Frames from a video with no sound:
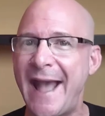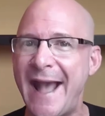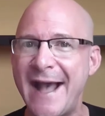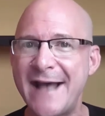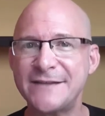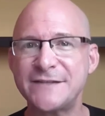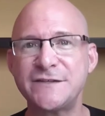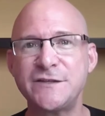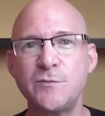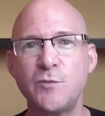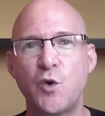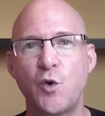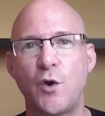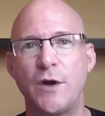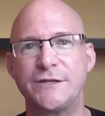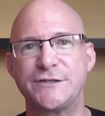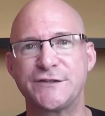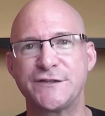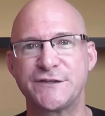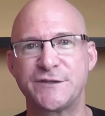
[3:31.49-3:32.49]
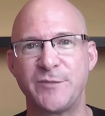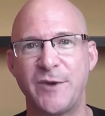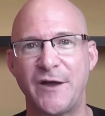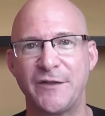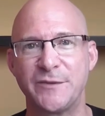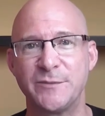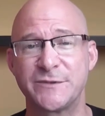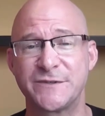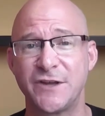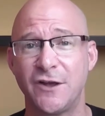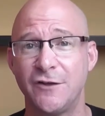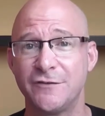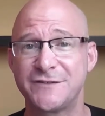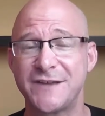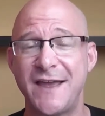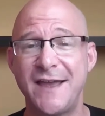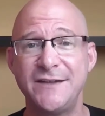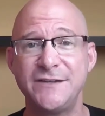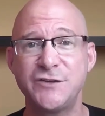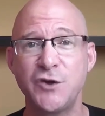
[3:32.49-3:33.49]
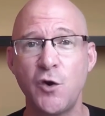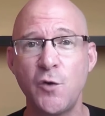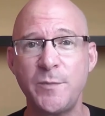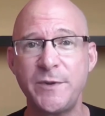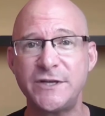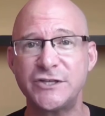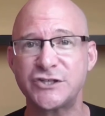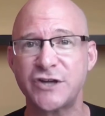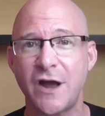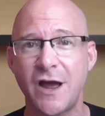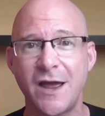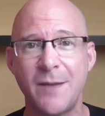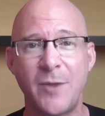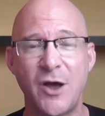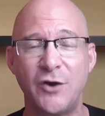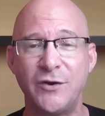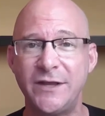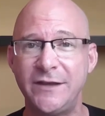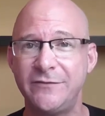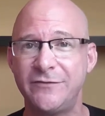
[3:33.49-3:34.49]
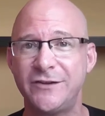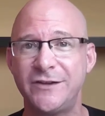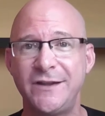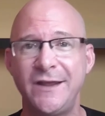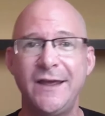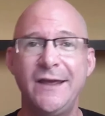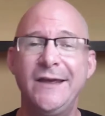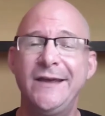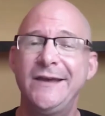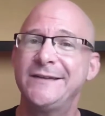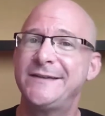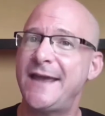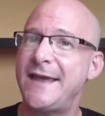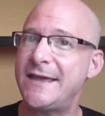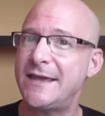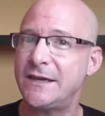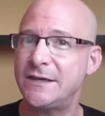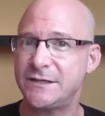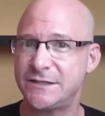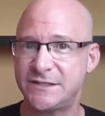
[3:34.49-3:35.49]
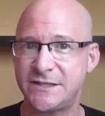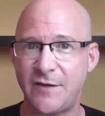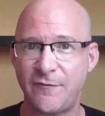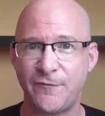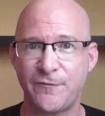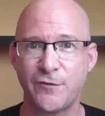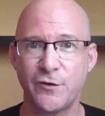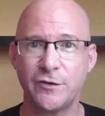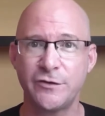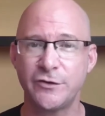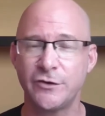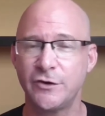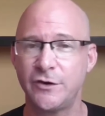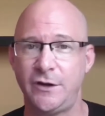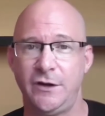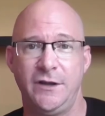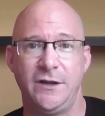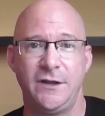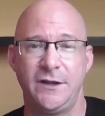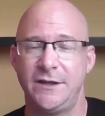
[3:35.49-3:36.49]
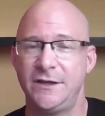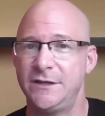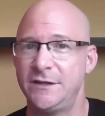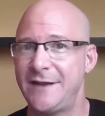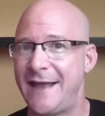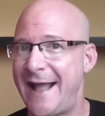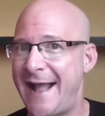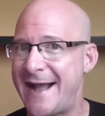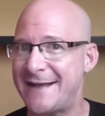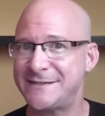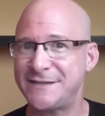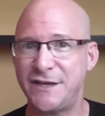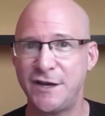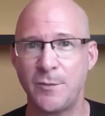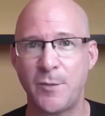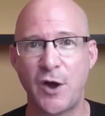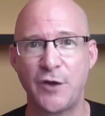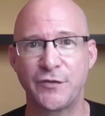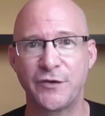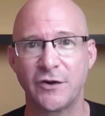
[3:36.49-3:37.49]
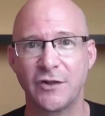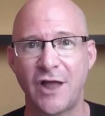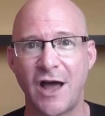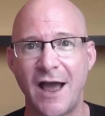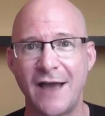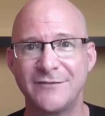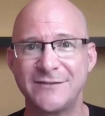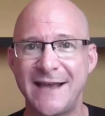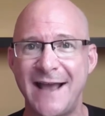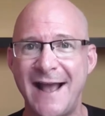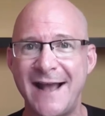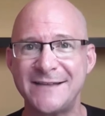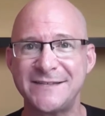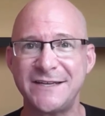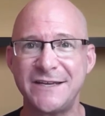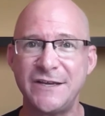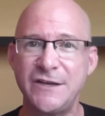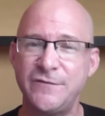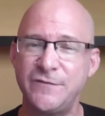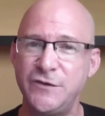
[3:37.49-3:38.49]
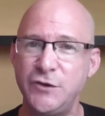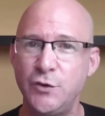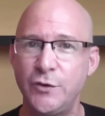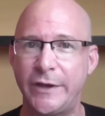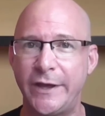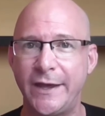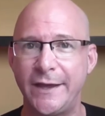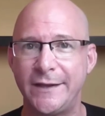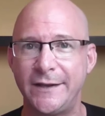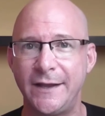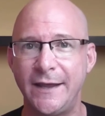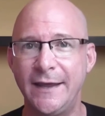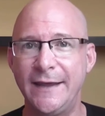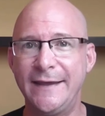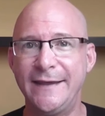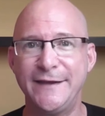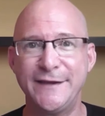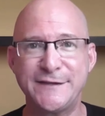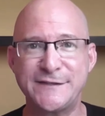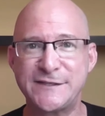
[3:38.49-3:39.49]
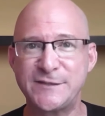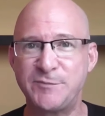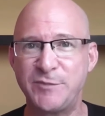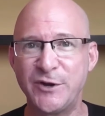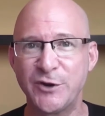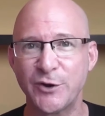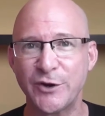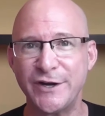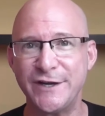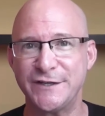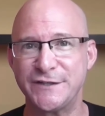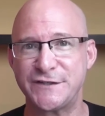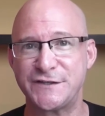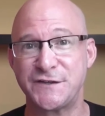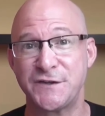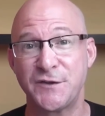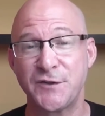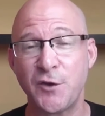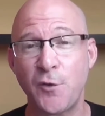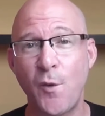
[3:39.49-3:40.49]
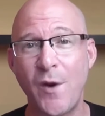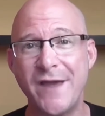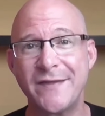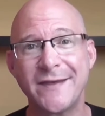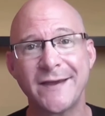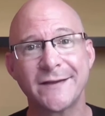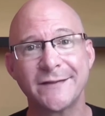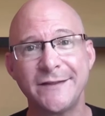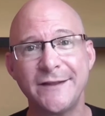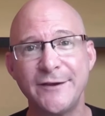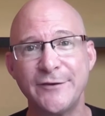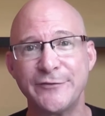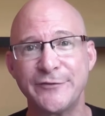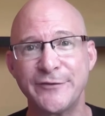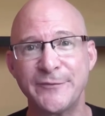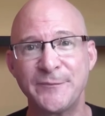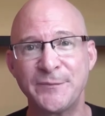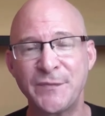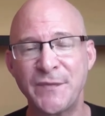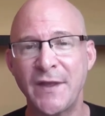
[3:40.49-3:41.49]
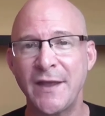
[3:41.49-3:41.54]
Ask them questions about themselves, and don't be shy about even taking it a step further in asking about their lives. Ask if you can experience the way they live.